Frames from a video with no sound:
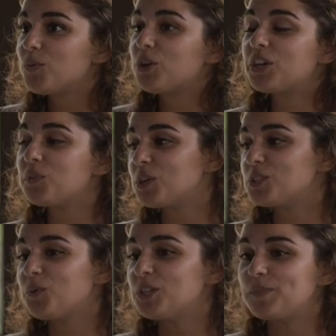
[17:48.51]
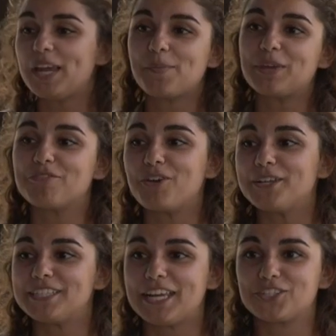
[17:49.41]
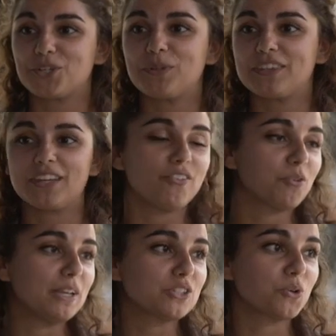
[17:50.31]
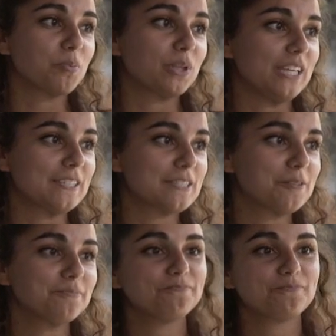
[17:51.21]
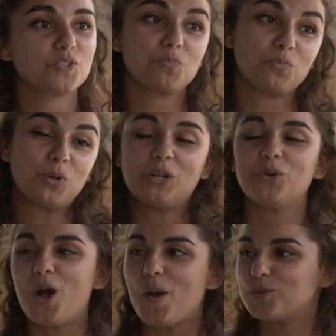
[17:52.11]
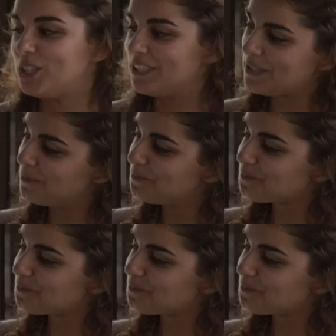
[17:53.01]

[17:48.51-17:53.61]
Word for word: where you can work towards becoming a fraud detector with the government or police. It's pretty cool options.